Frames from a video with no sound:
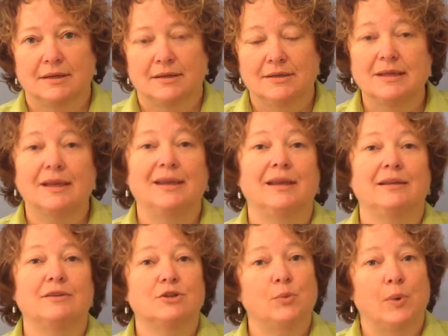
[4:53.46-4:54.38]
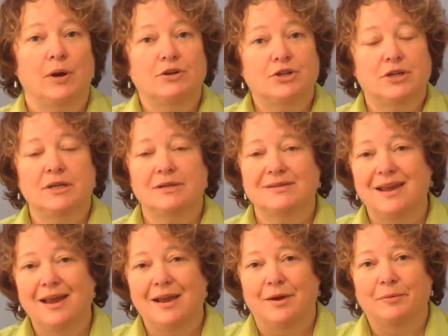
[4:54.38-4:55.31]
to get to where she is
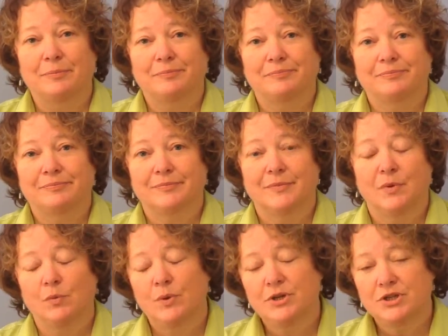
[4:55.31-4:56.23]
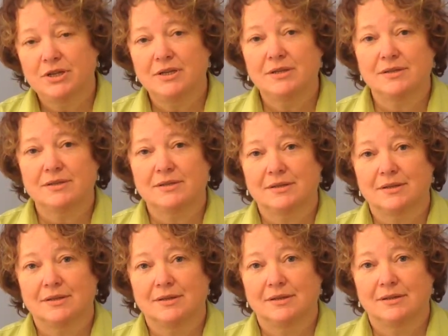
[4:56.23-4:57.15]
now, which is
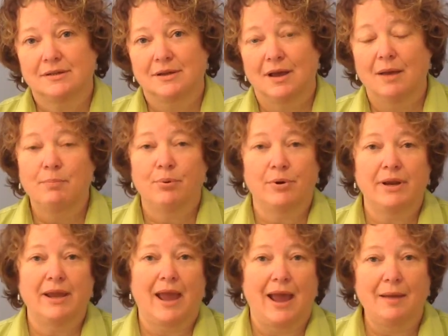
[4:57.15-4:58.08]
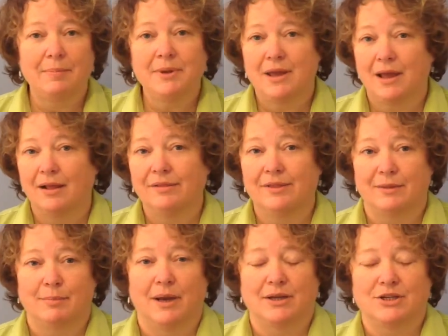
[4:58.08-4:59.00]
a pretty happy, healthy
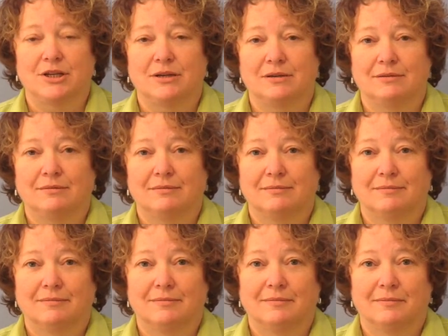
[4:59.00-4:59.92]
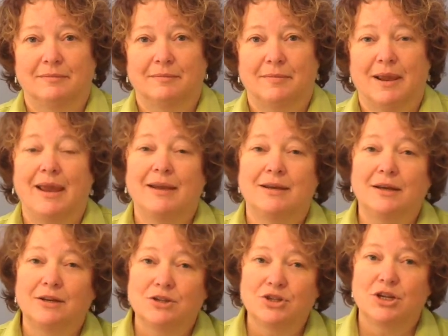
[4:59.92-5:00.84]
budget. And And
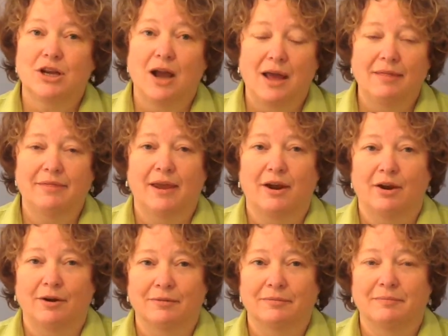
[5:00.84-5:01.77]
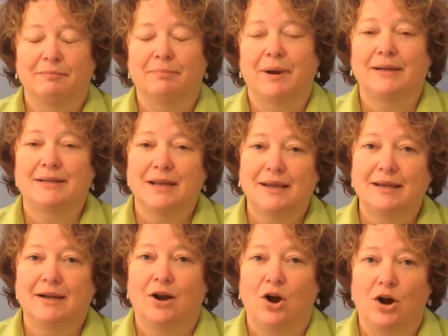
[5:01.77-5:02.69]
she got there by
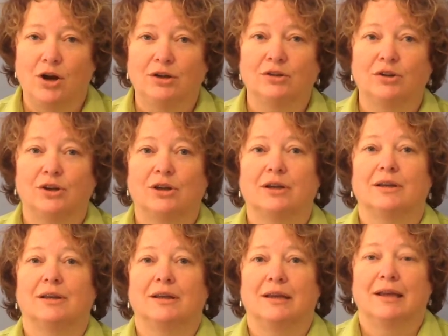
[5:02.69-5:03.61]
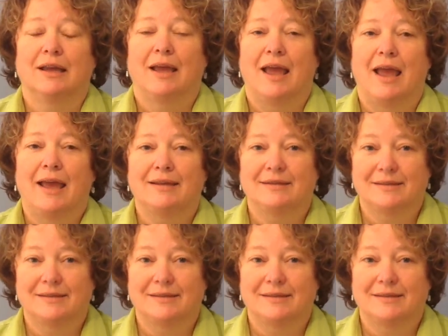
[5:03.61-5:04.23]
taking a hard look at